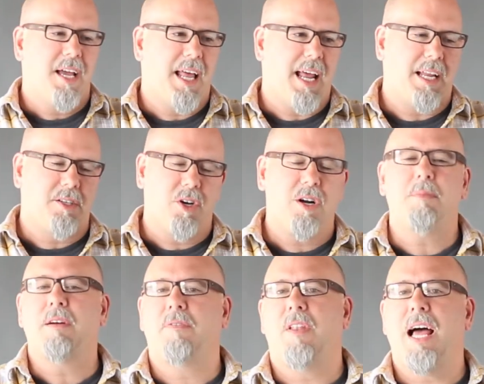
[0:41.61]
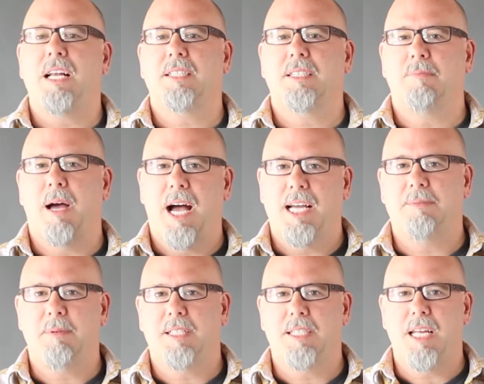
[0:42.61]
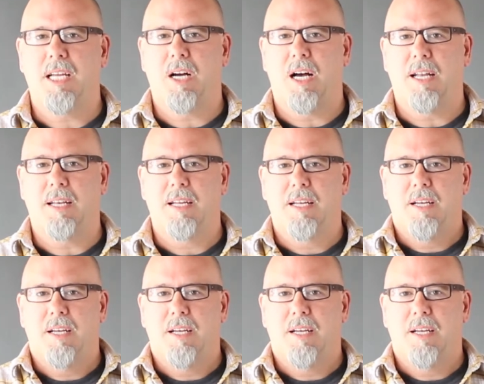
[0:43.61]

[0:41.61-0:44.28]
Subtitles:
and I had turned my flash, my high-speed sync on,